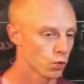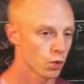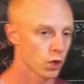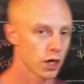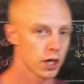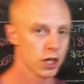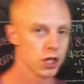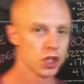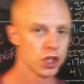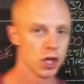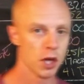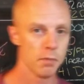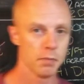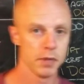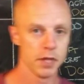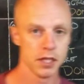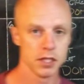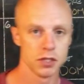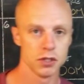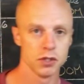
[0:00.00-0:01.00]
We're going to jump
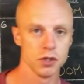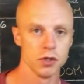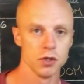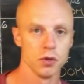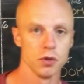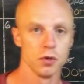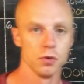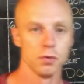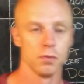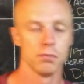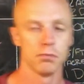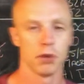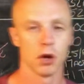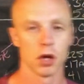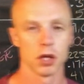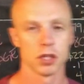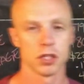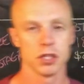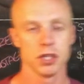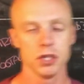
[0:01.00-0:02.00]
into
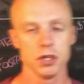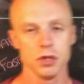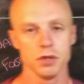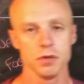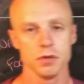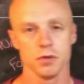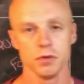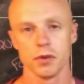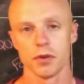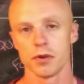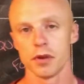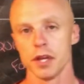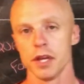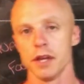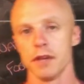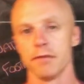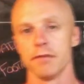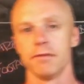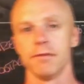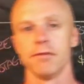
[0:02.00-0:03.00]
part 2, 3,
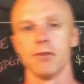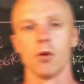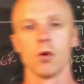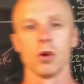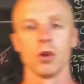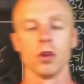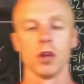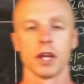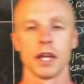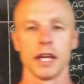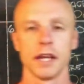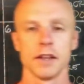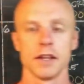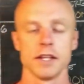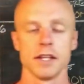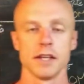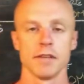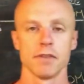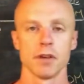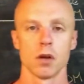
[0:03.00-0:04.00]
and 4, looking at the
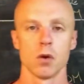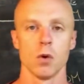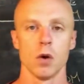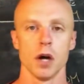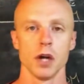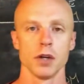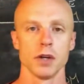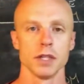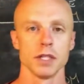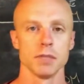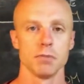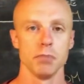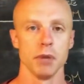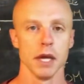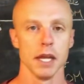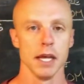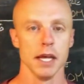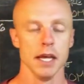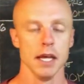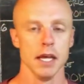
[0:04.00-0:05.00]
different quadrants,
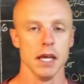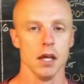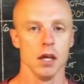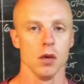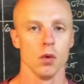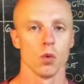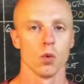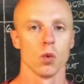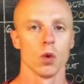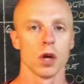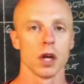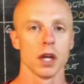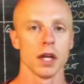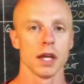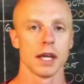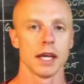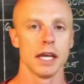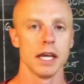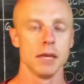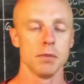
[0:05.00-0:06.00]
but we're going
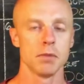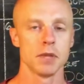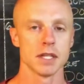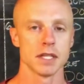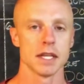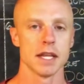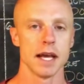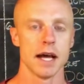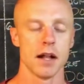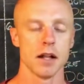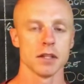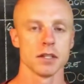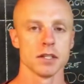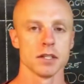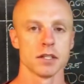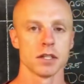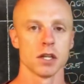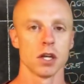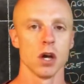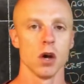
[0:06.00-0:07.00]
to keep this
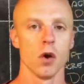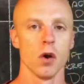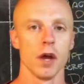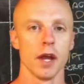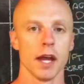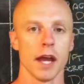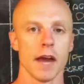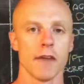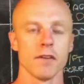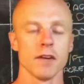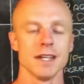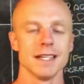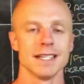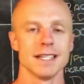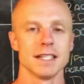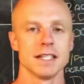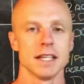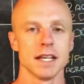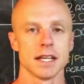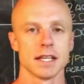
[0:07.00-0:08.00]
analysis going every
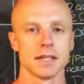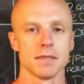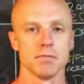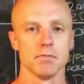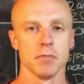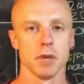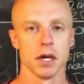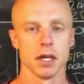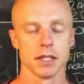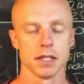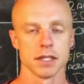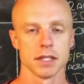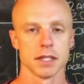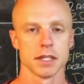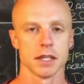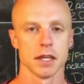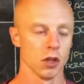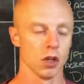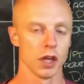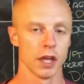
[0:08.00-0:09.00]
6
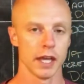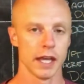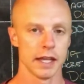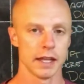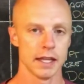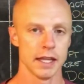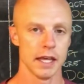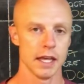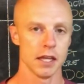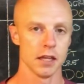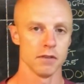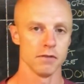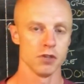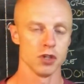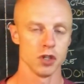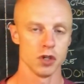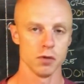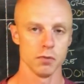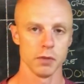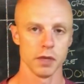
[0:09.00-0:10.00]
months, looking at the end of
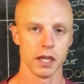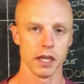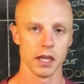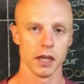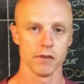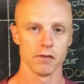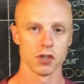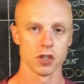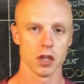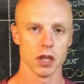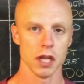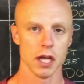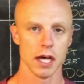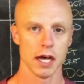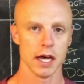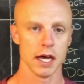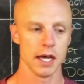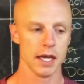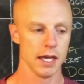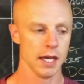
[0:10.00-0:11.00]
June, beginning of
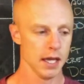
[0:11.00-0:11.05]
July,